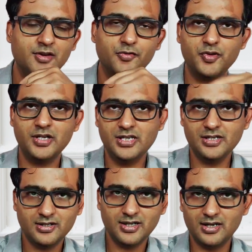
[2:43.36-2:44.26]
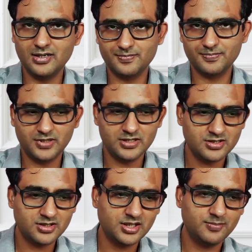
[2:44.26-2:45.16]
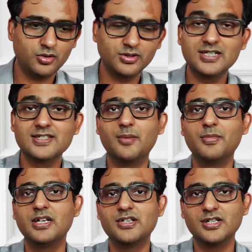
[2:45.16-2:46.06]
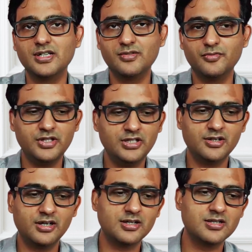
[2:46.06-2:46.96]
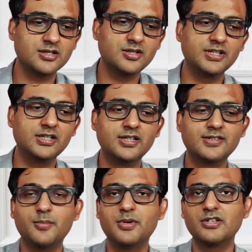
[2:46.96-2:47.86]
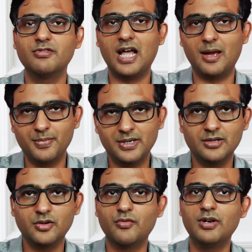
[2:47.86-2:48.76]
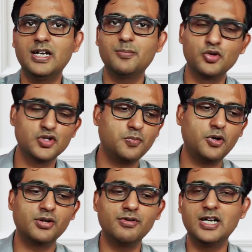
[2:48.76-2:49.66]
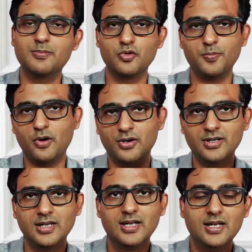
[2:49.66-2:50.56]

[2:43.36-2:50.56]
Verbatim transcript: We here are concerned about the examination. We here are concerned whether the examination will happen or will get postponed or will get proponed.